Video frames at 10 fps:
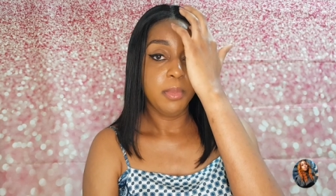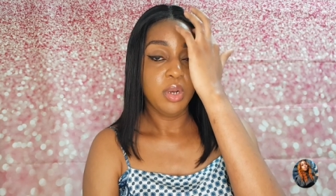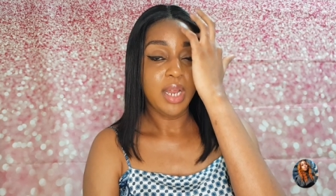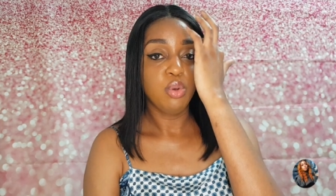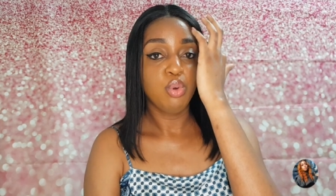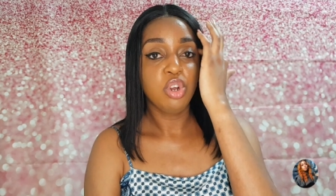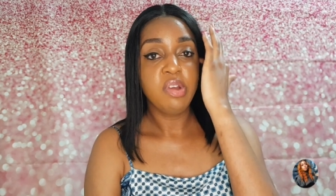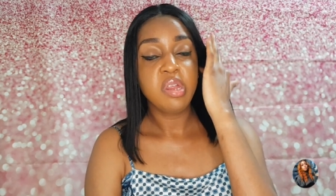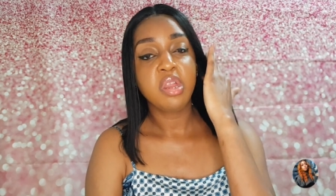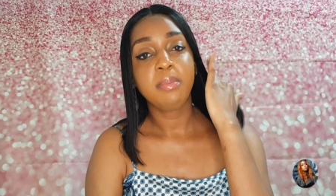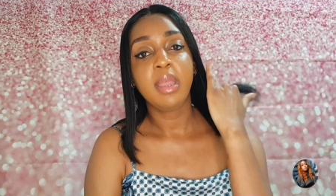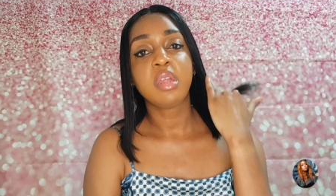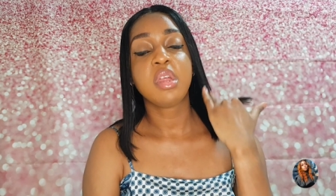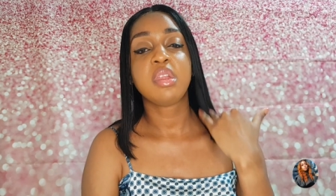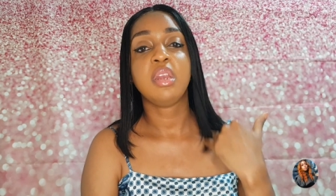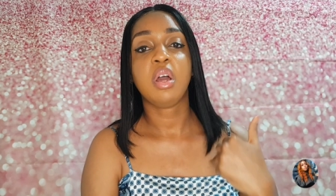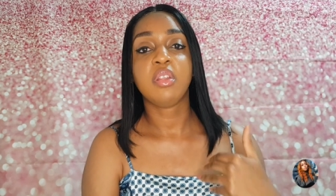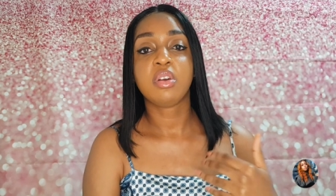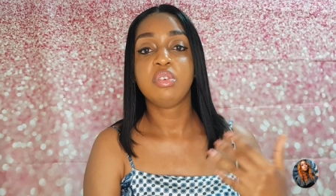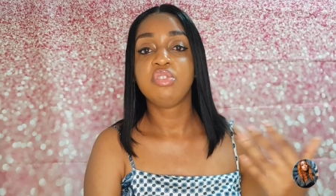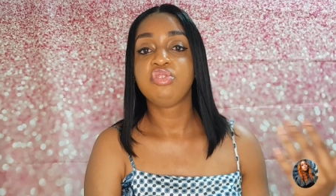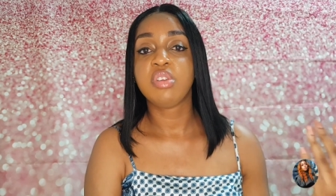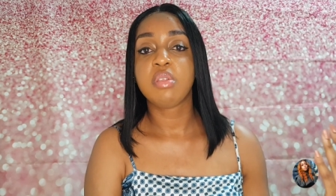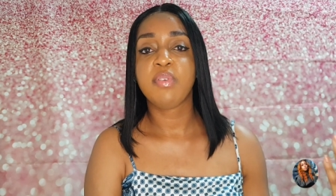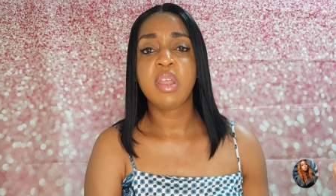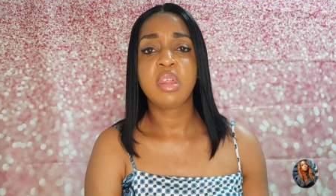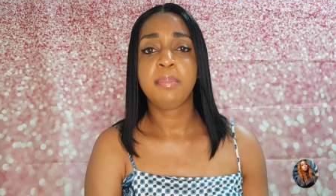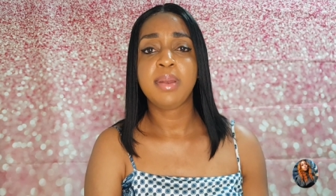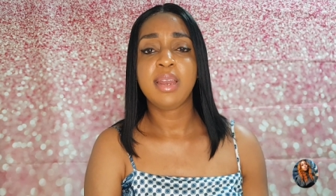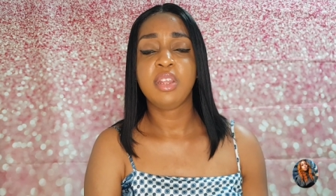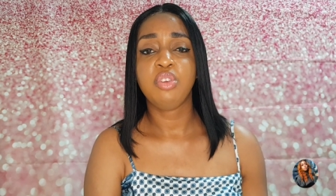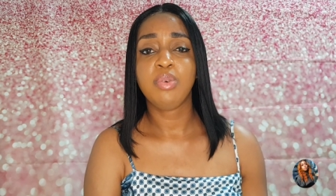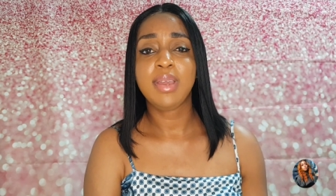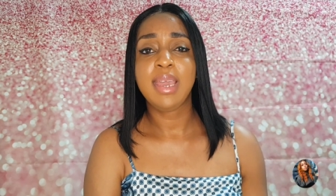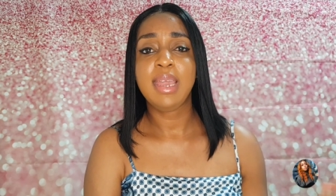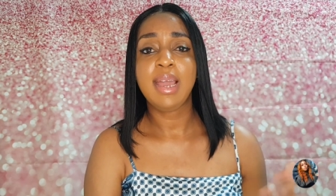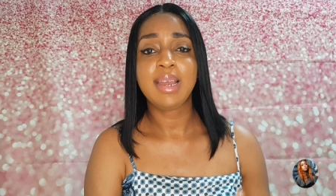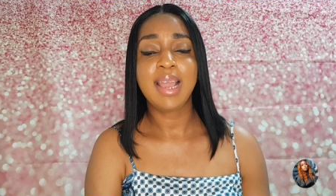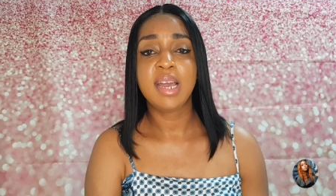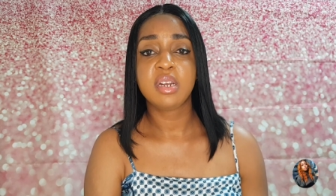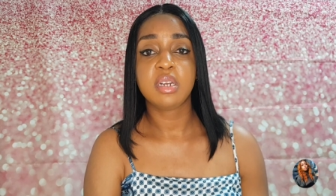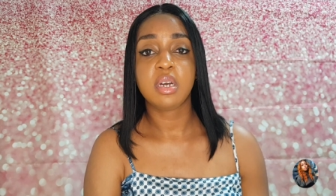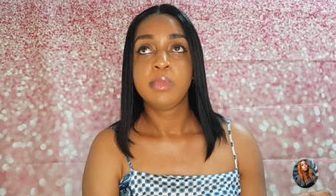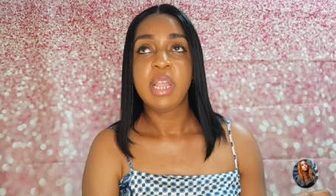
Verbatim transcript: but I do know racism exists in other countries, for example, like the UK and Canada.